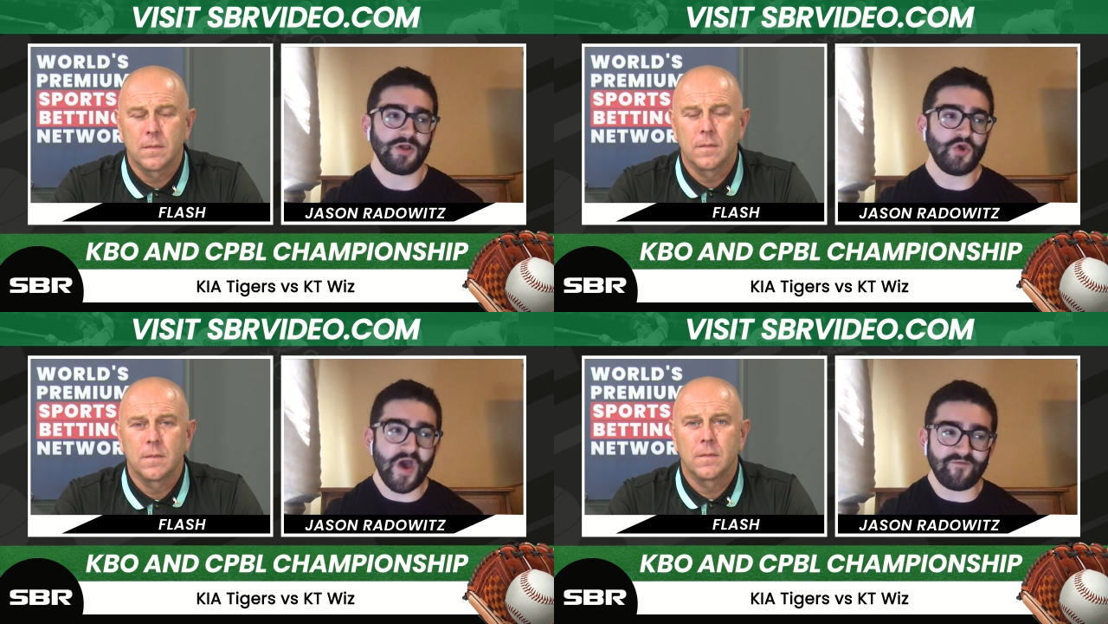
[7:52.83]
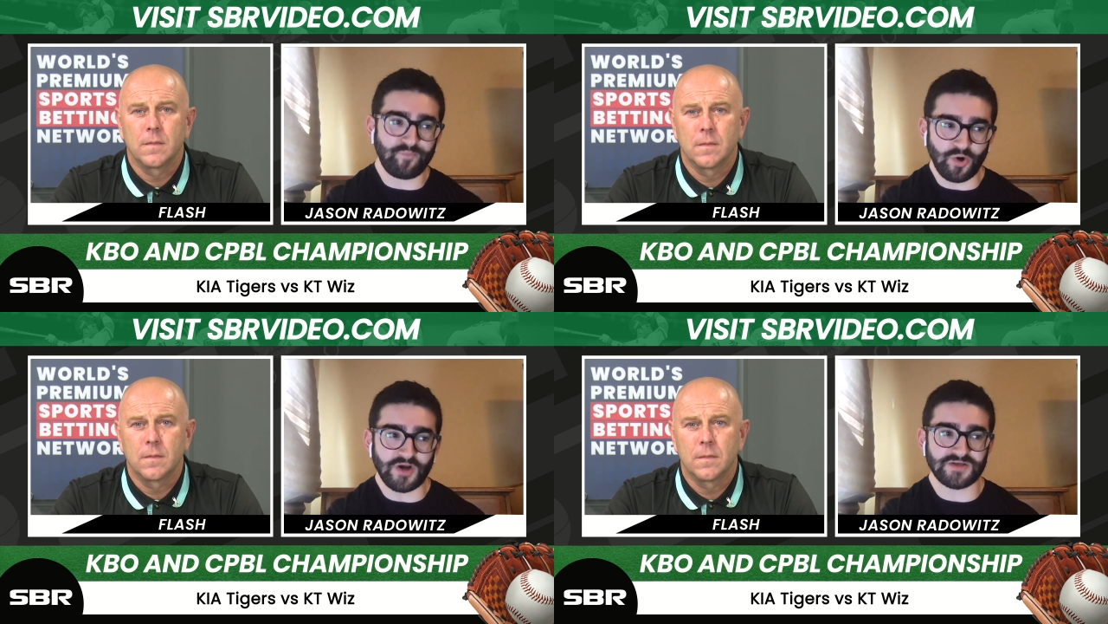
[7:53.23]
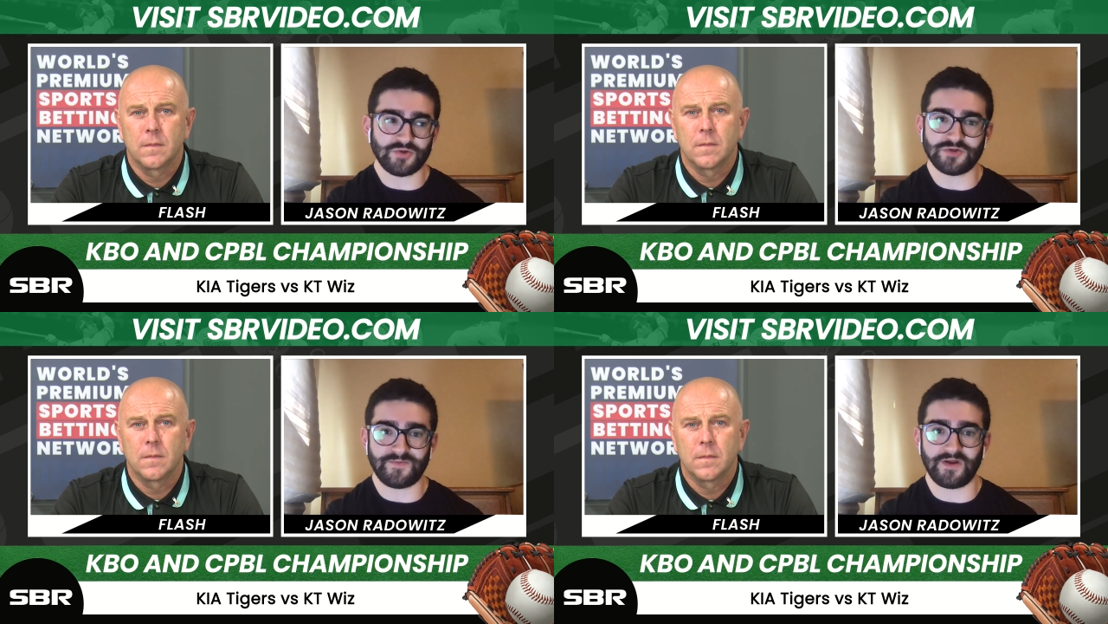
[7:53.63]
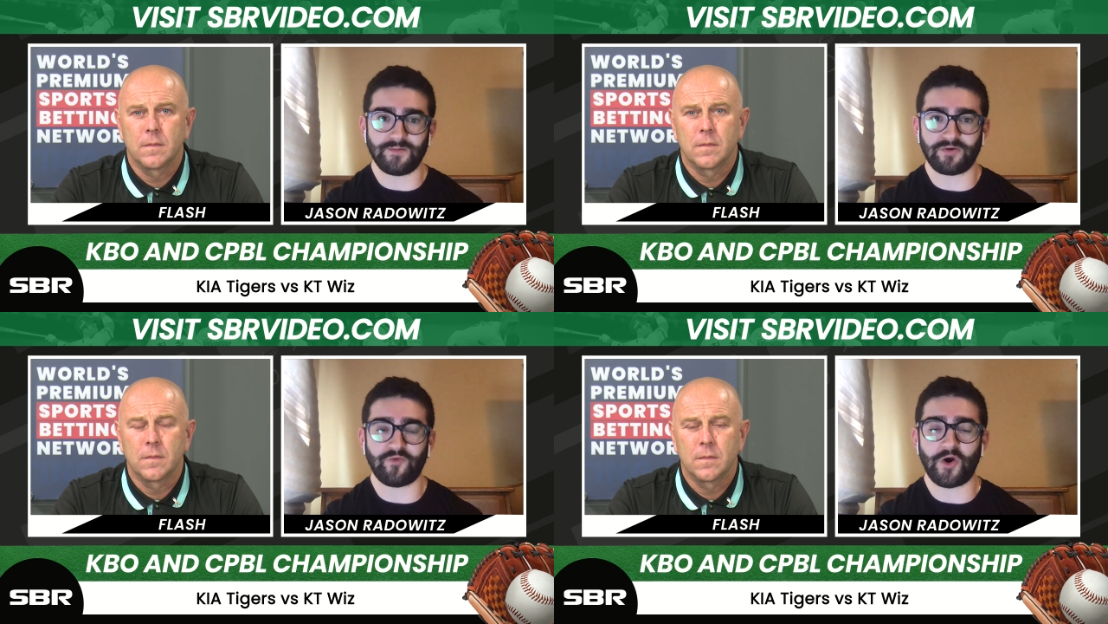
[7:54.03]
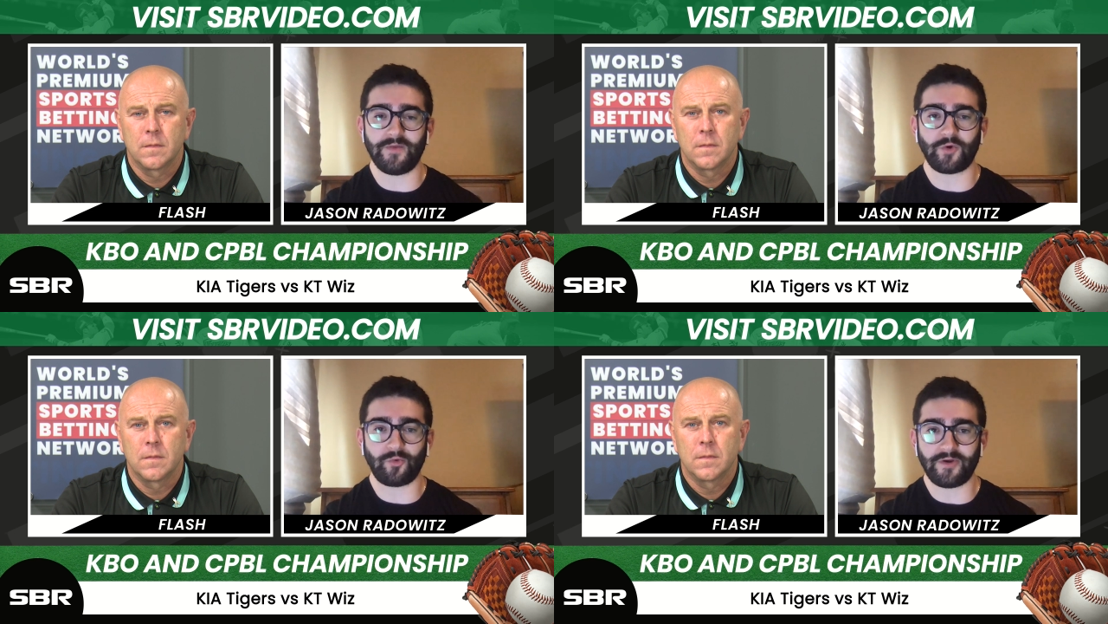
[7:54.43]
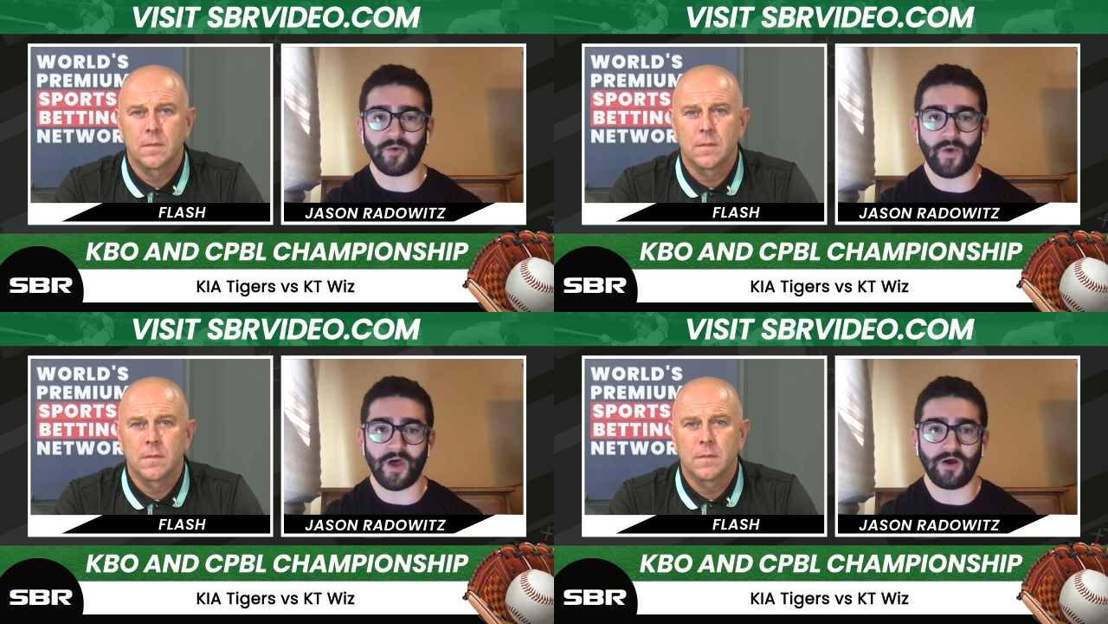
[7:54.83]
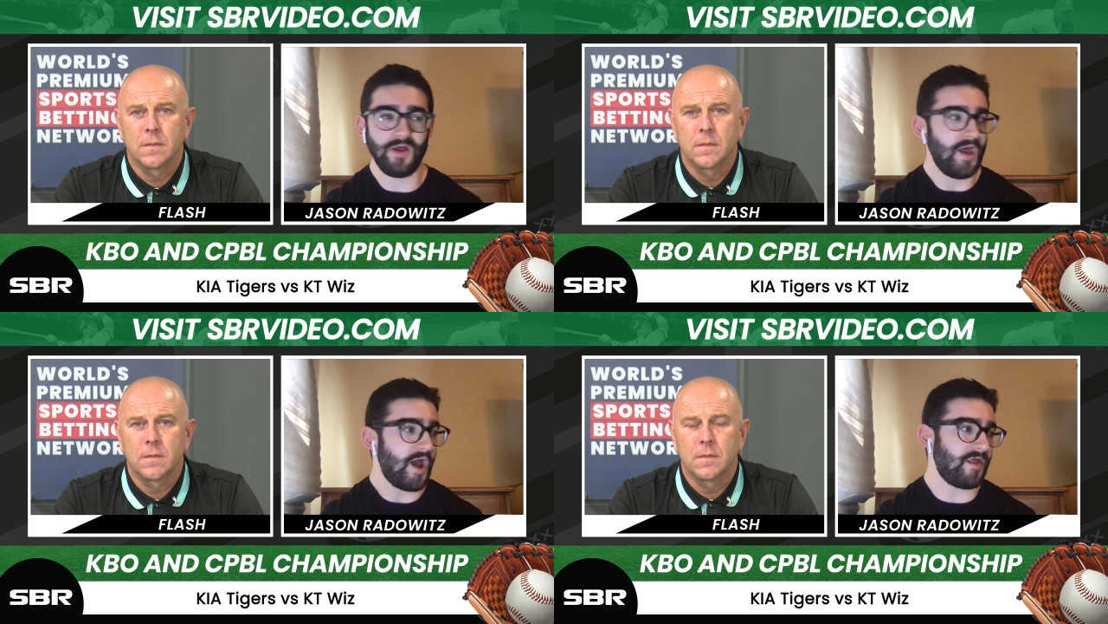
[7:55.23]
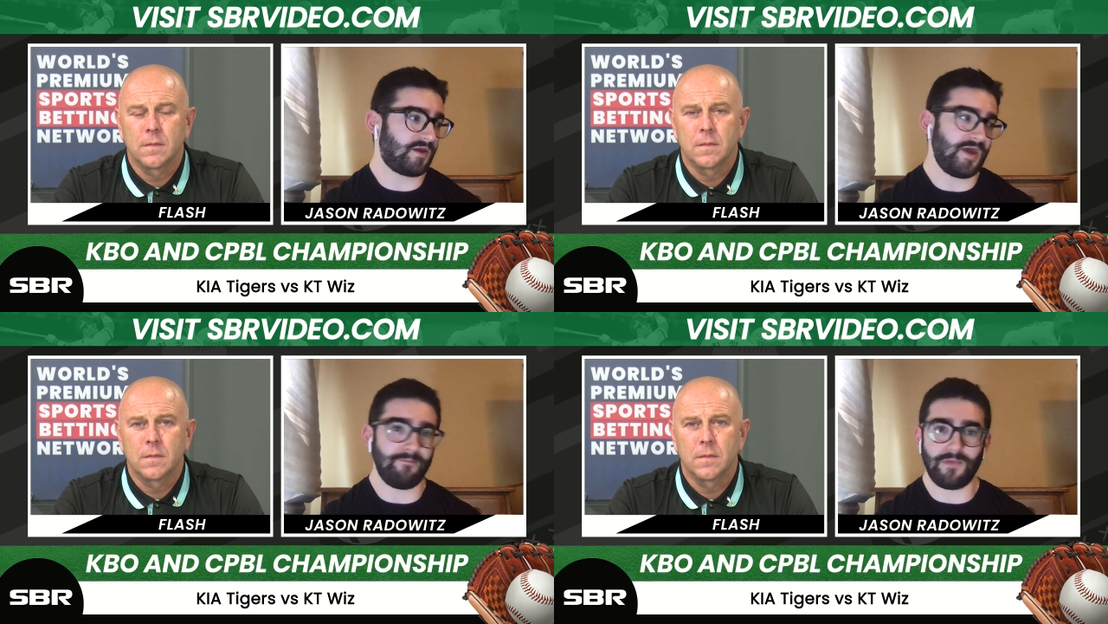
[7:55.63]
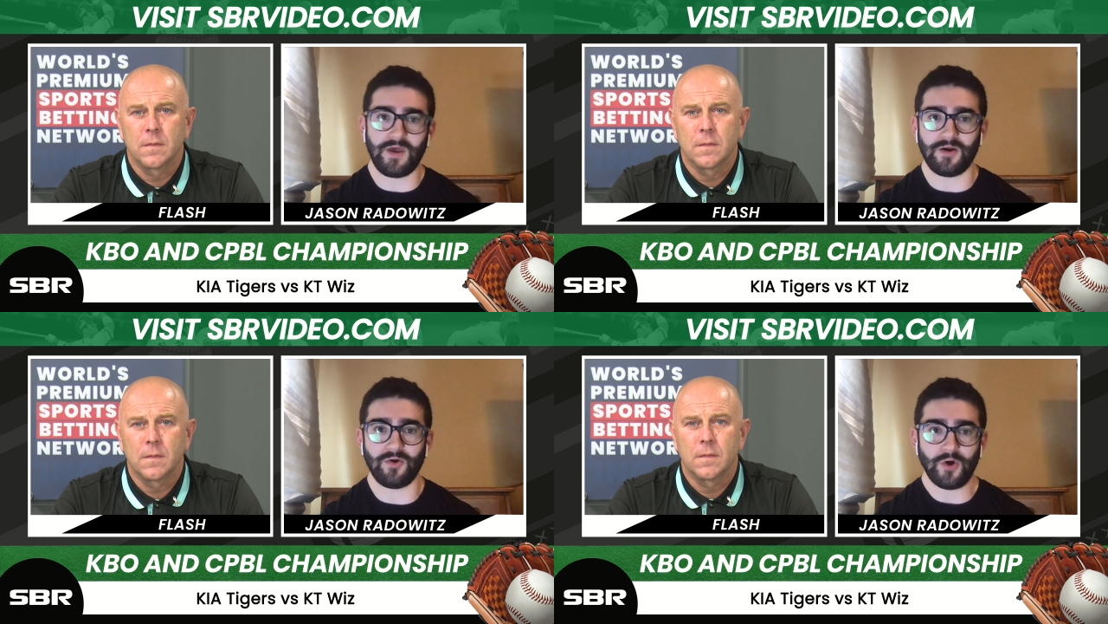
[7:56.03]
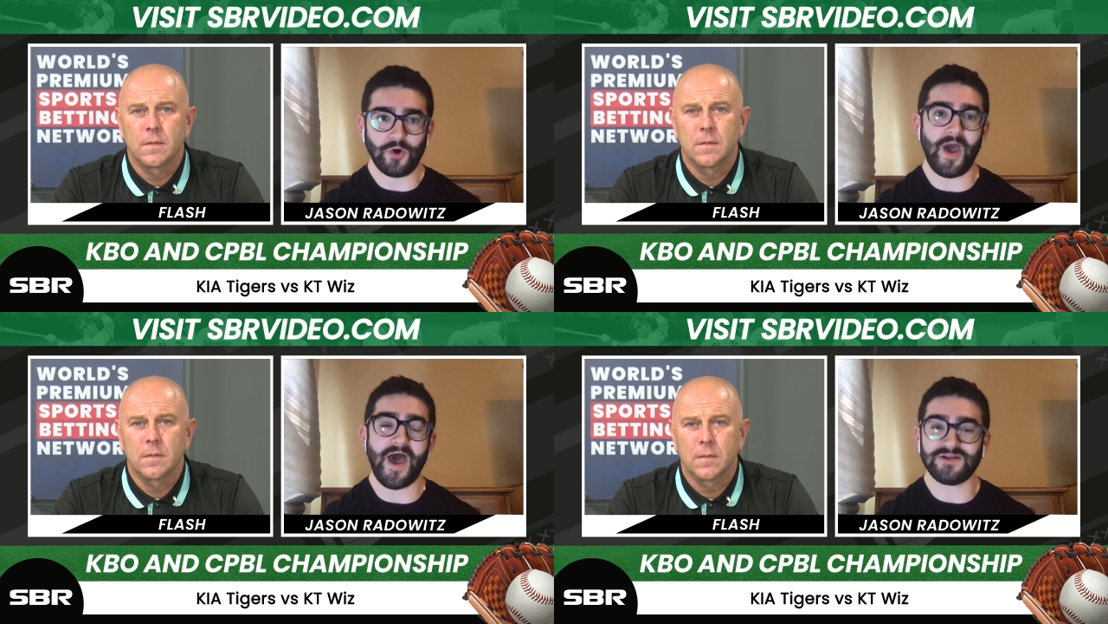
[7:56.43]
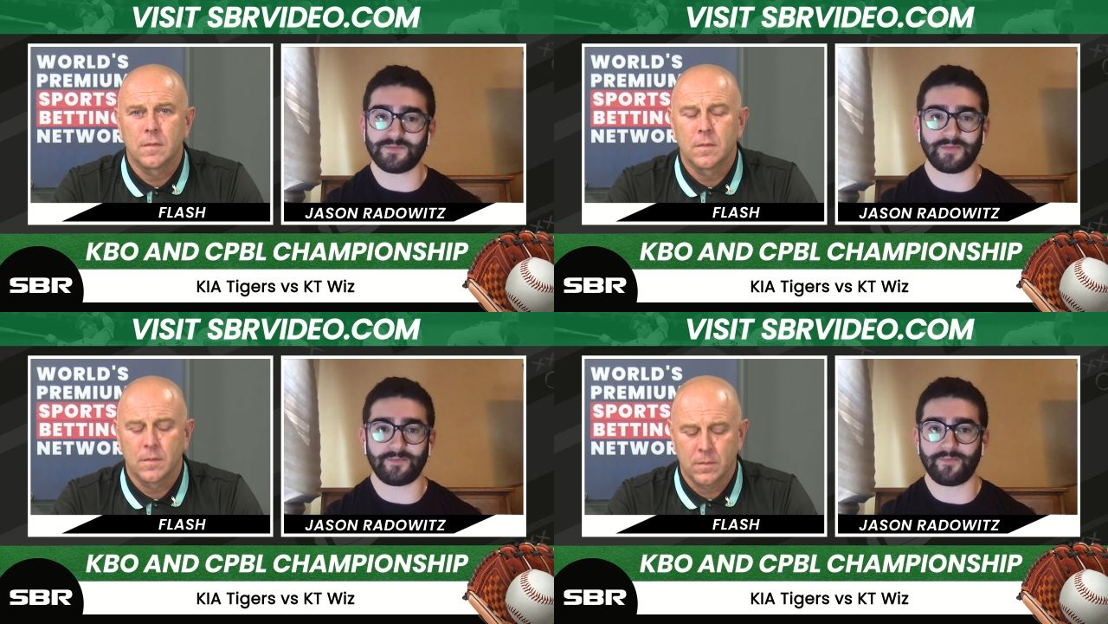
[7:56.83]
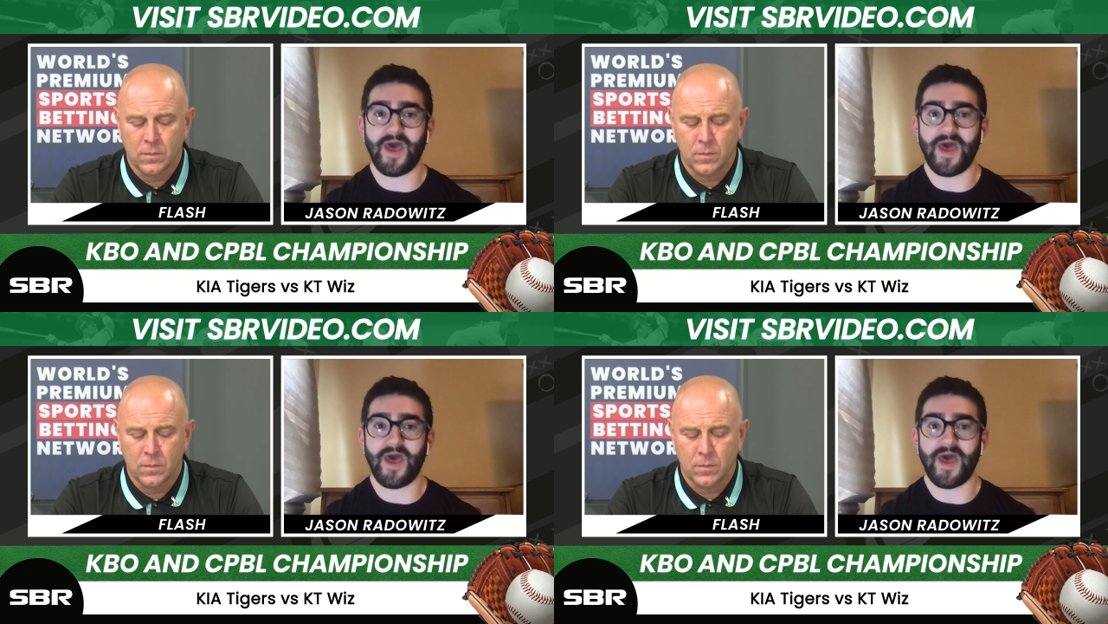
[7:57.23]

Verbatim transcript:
Speaker 1: You have Brooks, who's been performing really well, and then Kim Min, who hasn't